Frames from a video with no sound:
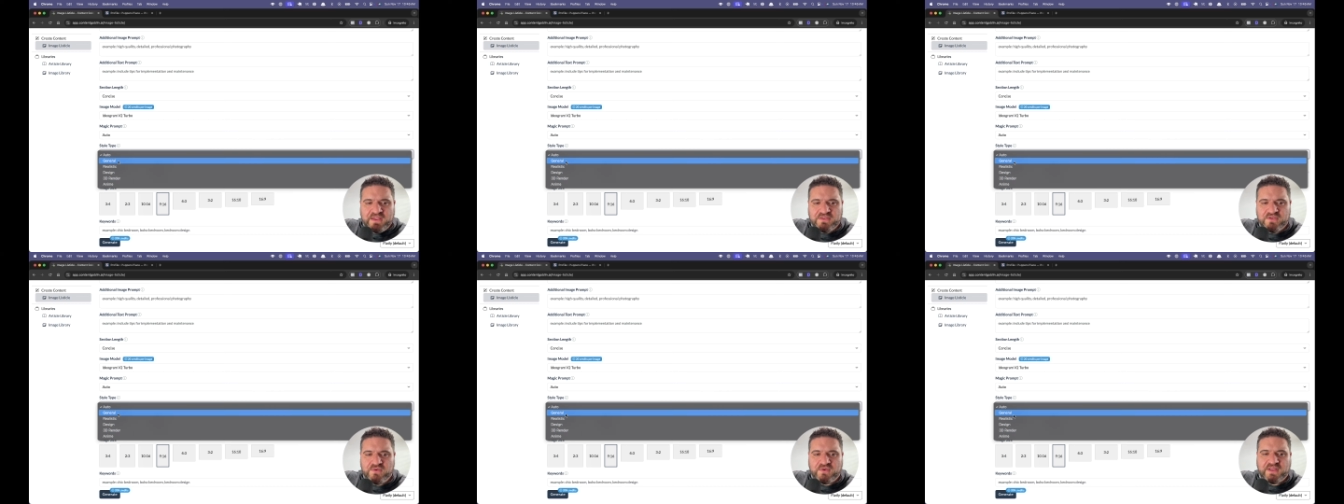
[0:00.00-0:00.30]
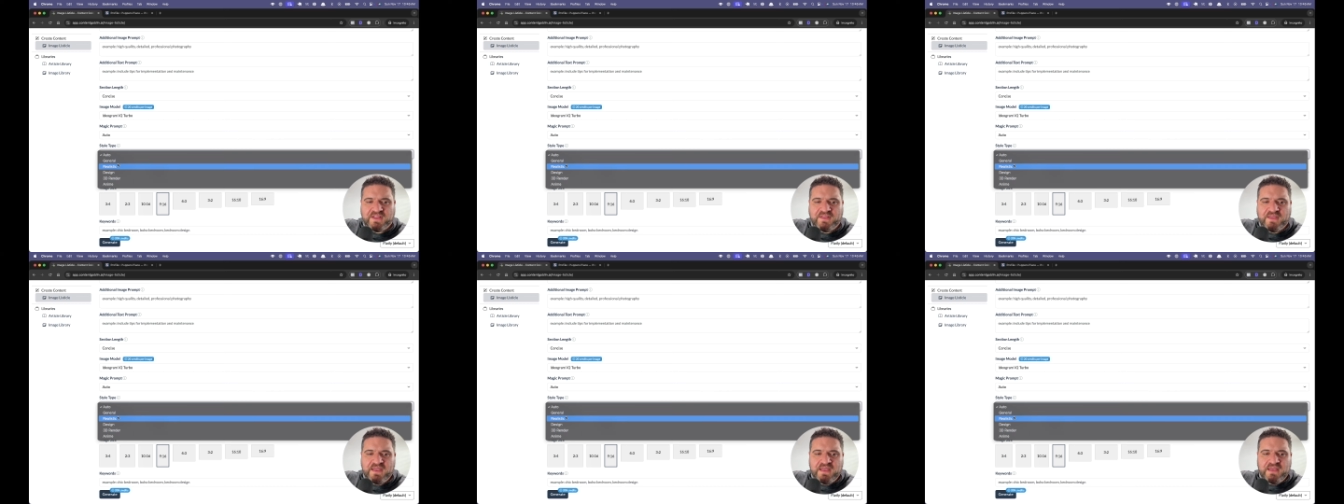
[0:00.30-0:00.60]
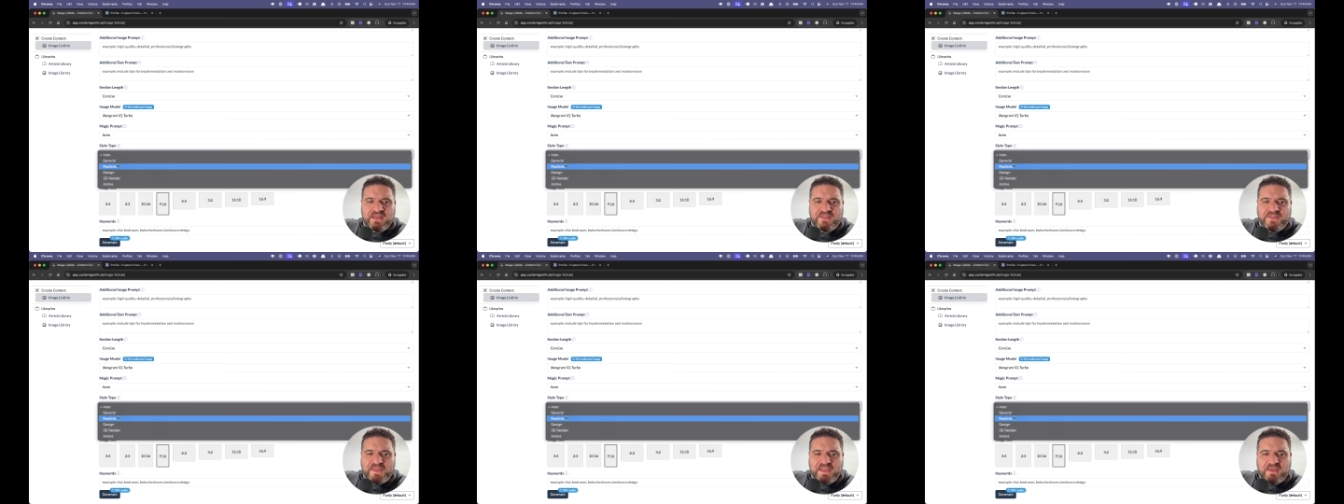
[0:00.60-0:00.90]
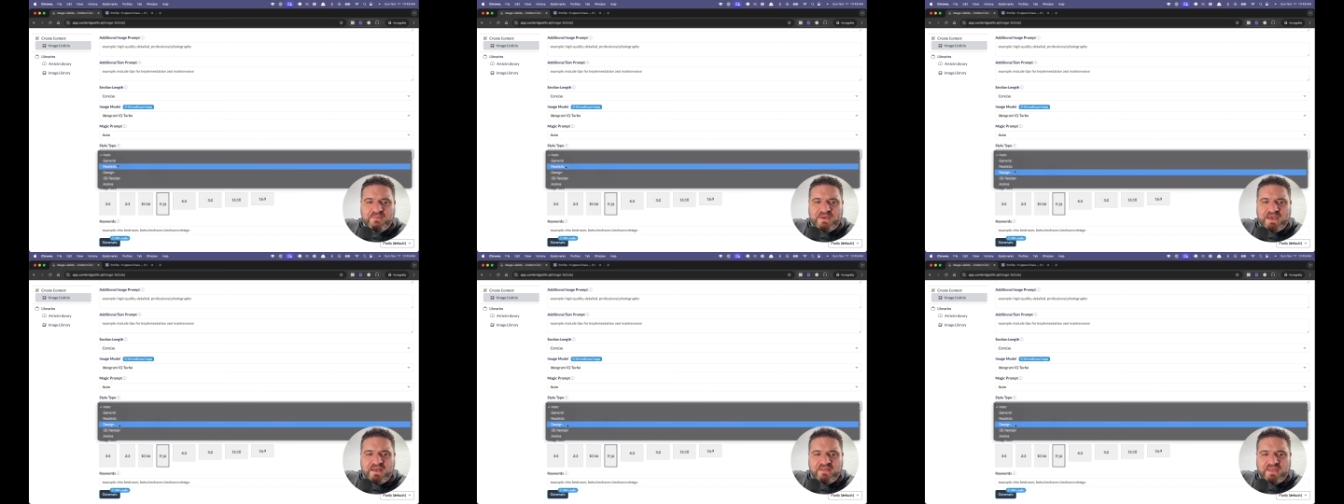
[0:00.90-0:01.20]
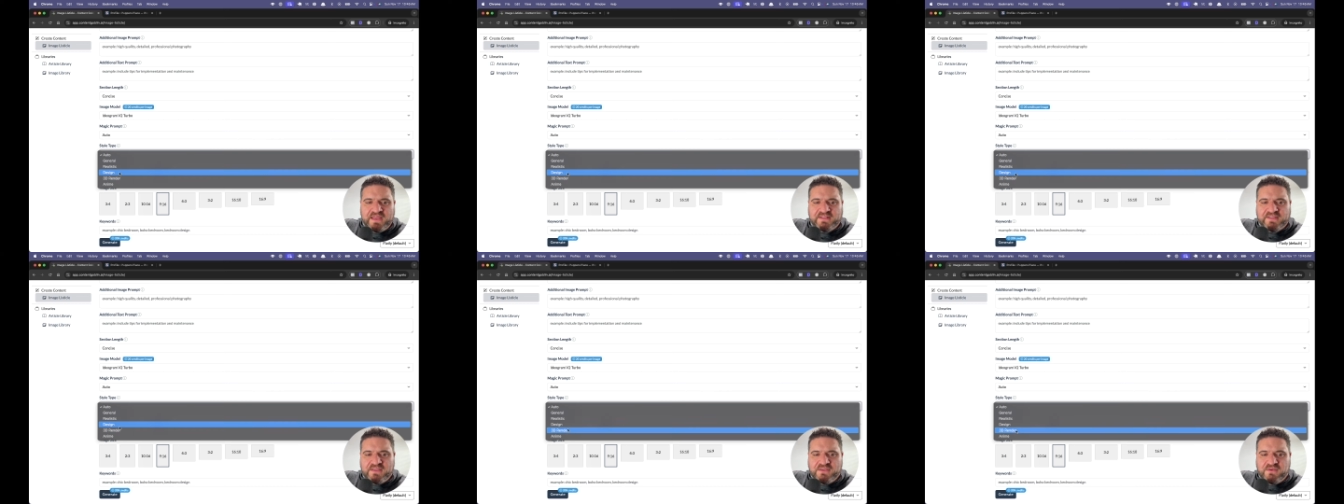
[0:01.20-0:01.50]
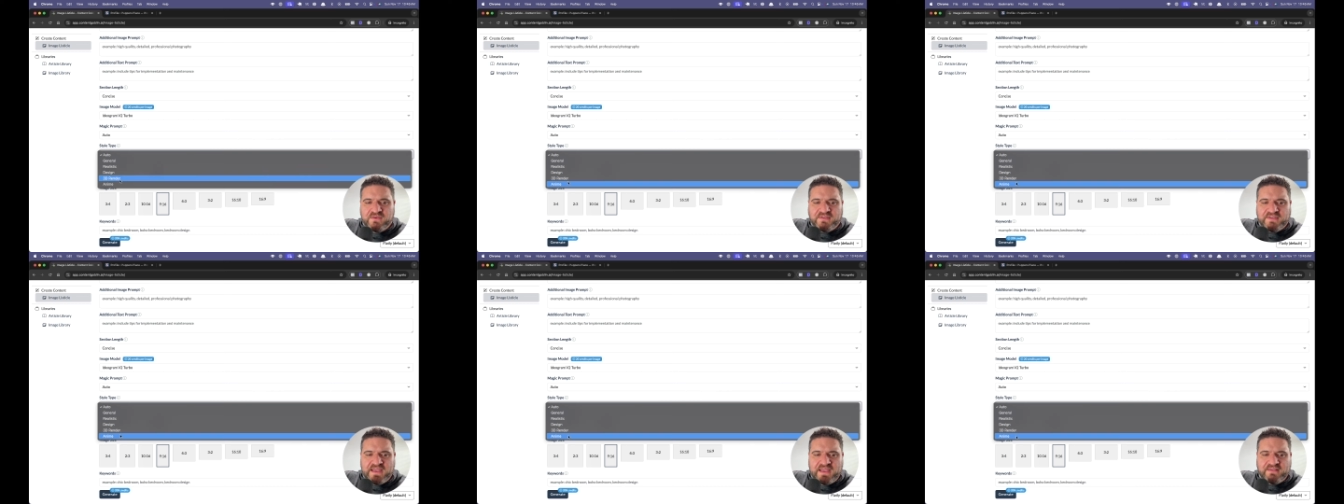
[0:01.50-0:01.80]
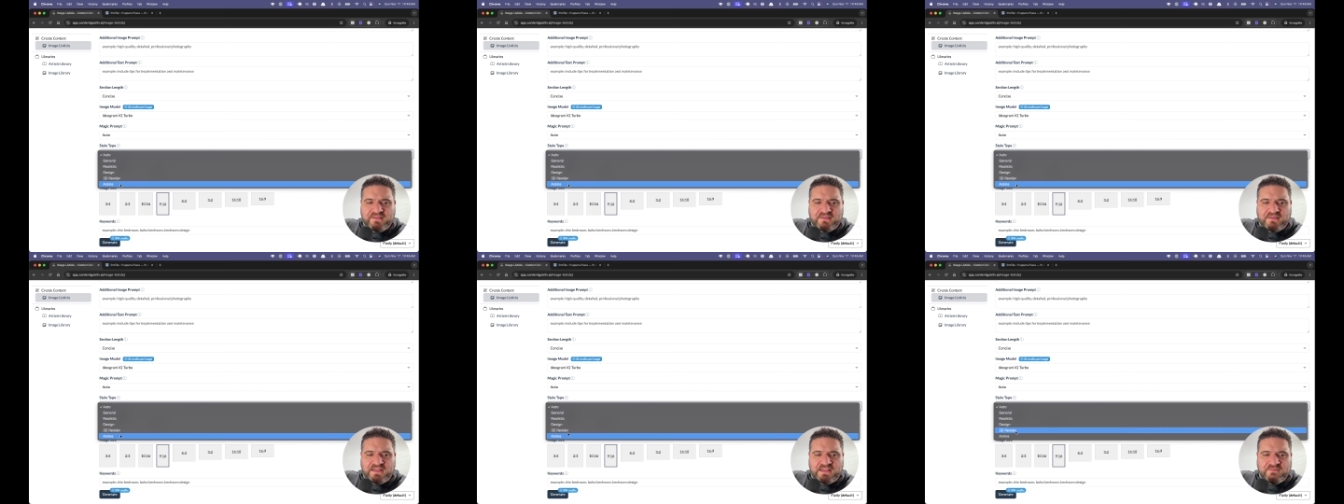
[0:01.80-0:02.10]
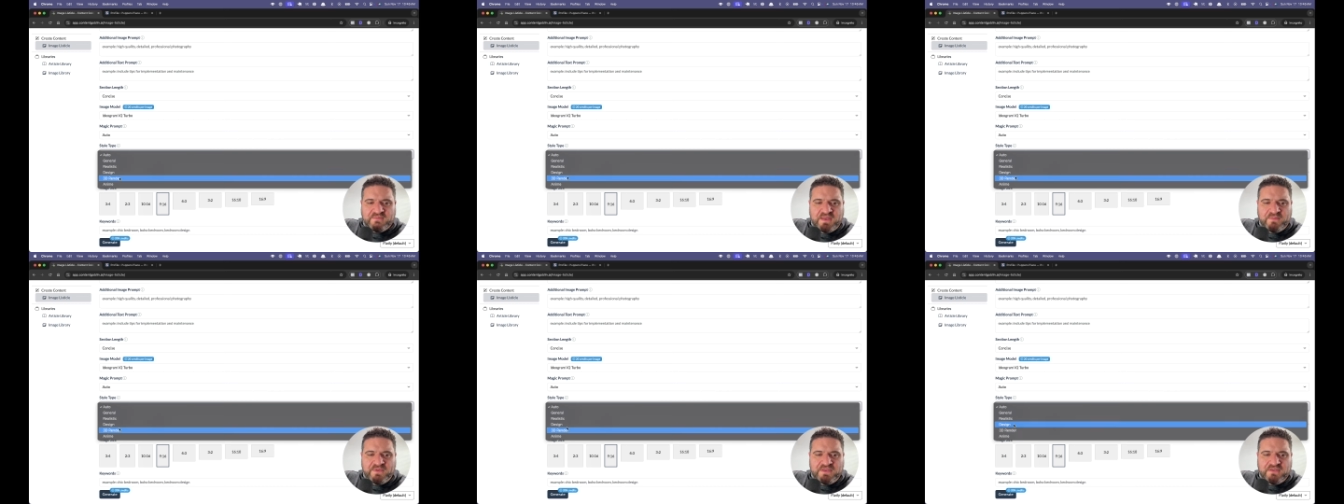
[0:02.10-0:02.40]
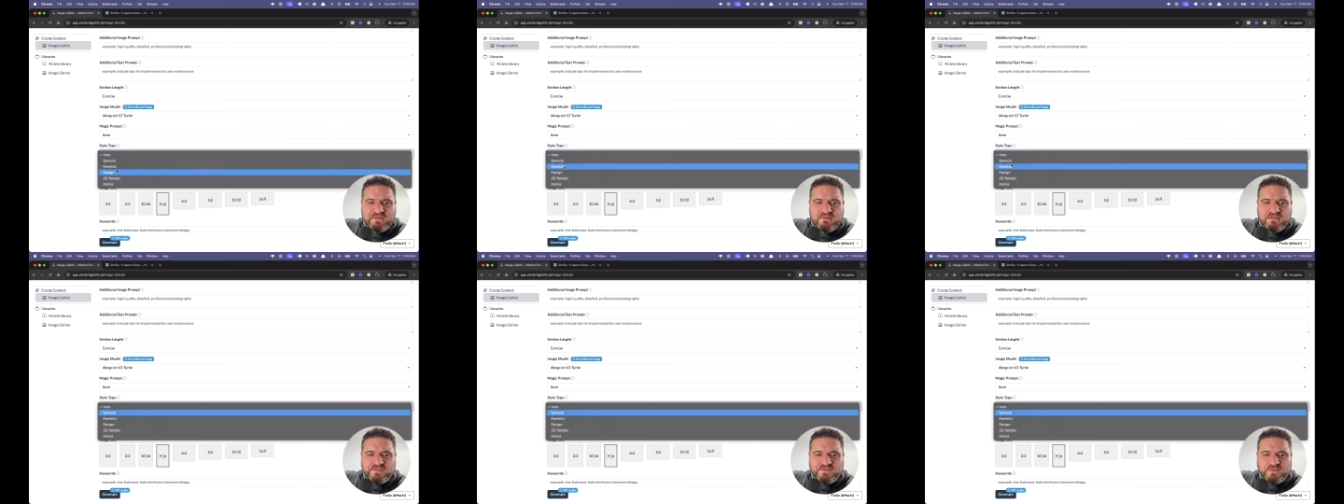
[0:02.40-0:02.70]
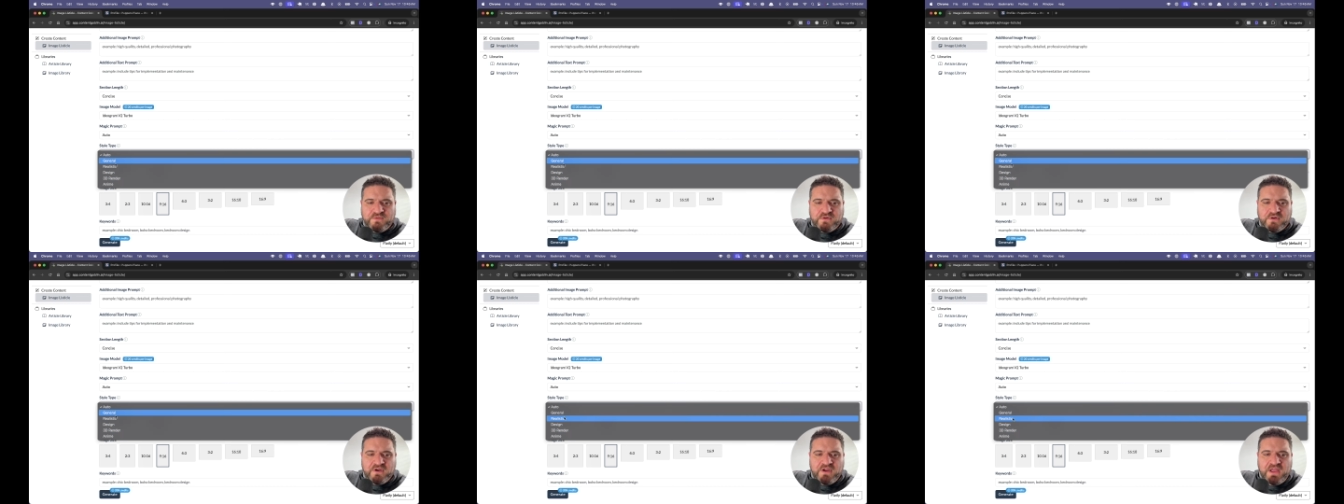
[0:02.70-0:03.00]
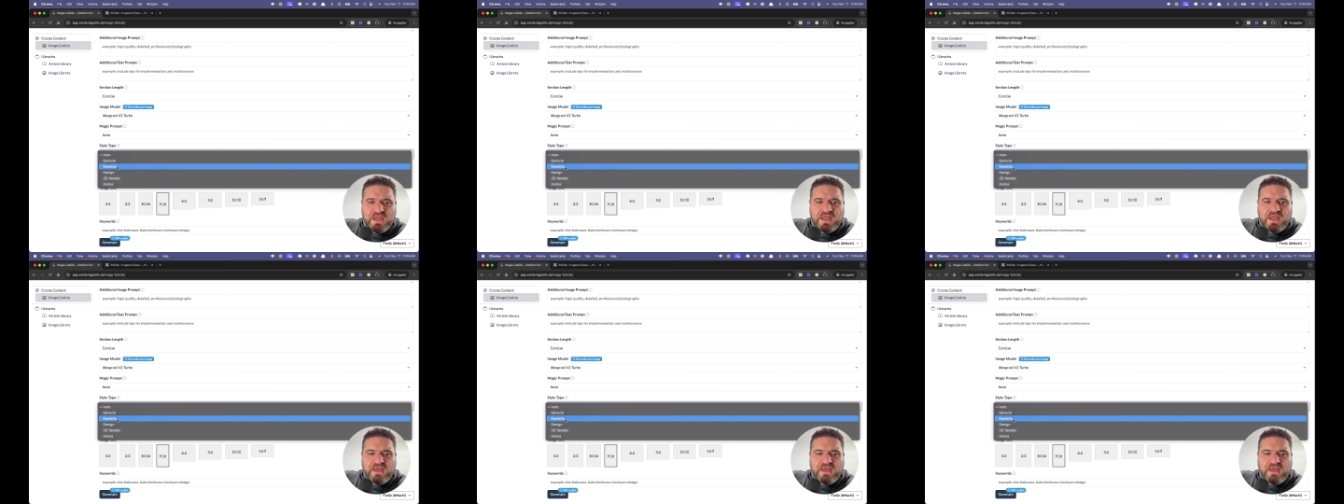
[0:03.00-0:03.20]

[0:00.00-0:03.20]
You could think about like the use cases these might be used for.